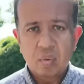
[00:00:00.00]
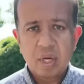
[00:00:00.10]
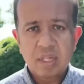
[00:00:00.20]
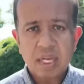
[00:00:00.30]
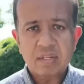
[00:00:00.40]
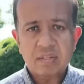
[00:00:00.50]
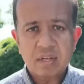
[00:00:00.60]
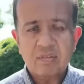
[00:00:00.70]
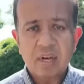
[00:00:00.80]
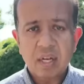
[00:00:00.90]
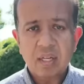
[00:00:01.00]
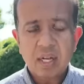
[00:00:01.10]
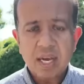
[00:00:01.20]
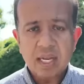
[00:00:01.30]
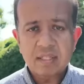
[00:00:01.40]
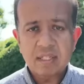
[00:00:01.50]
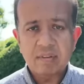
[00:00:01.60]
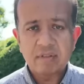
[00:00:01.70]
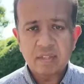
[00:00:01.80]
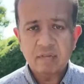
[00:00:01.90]
Well, that servile and
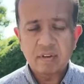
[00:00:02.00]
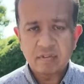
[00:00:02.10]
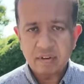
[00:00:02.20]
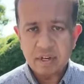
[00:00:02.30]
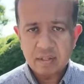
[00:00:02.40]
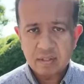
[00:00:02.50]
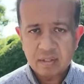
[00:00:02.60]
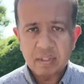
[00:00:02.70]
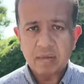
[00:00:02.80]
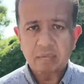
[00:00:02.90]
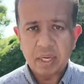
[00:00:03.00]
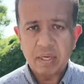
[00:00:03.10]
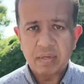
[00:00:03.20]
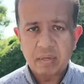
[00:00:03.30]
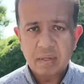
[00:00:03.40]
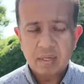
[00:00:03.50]
self-serving face disappeared